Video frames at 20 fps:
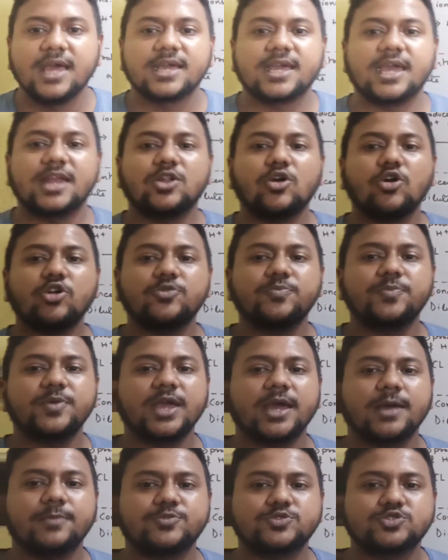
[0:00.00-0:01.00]
cannot
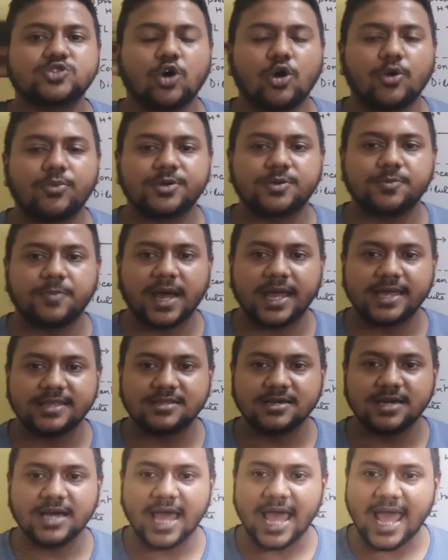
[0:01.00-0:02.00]
be absorbed by
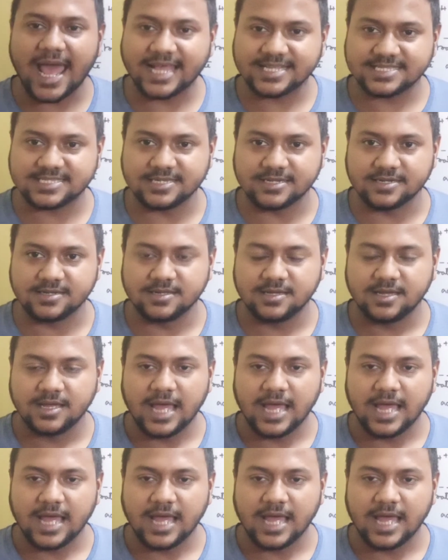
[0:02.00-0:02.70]
the acid,